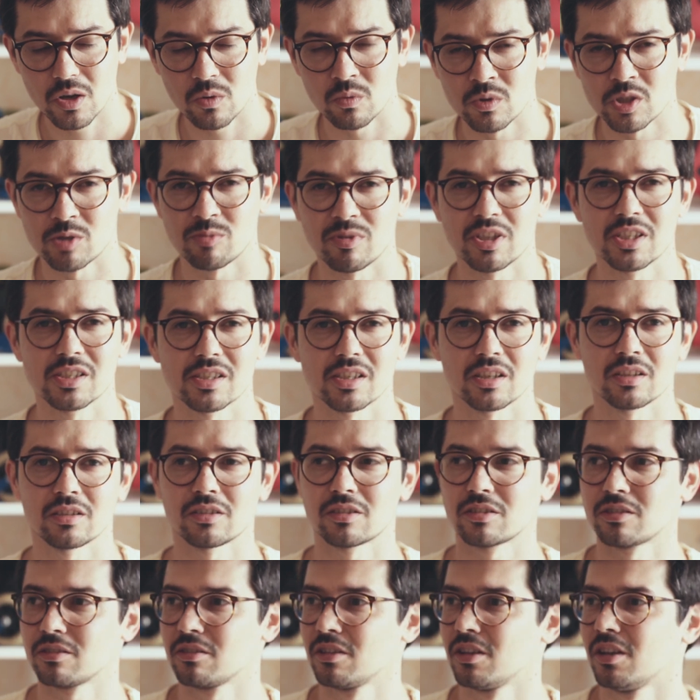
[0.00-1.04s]
which means
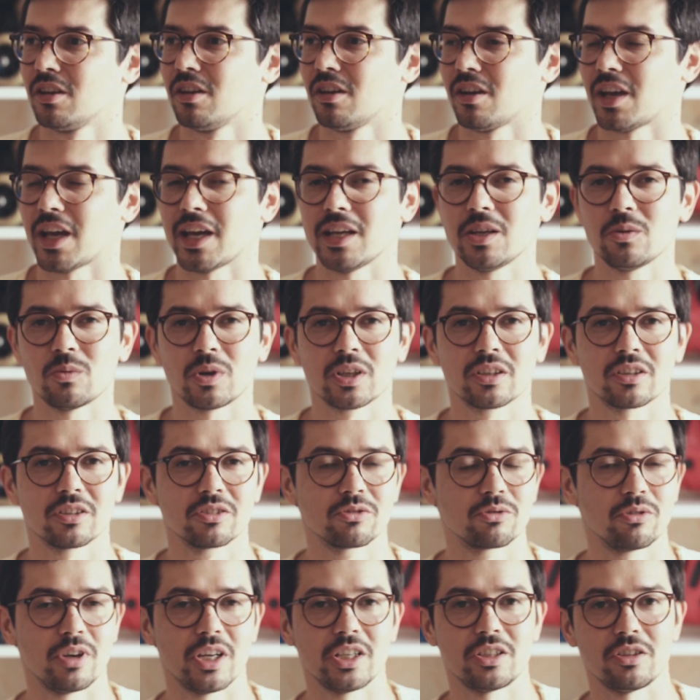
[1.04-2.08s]
that anyone
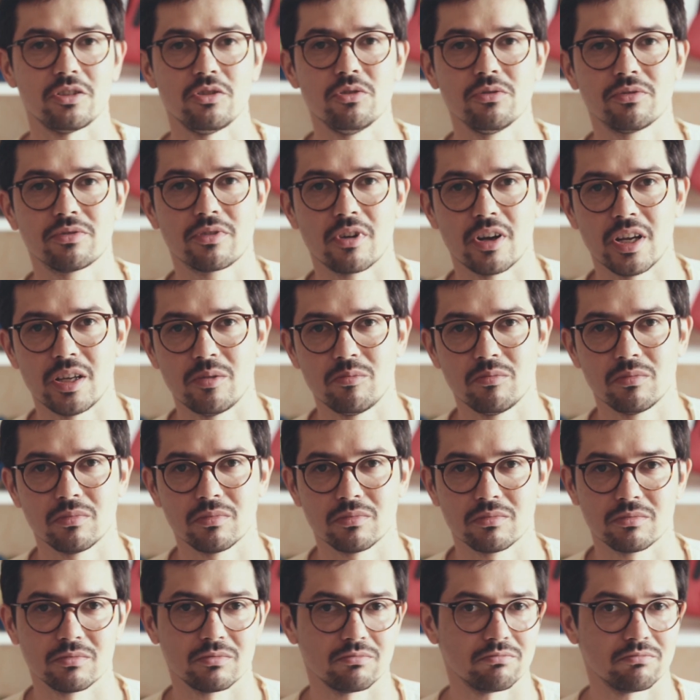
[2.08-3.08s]
can create a new frame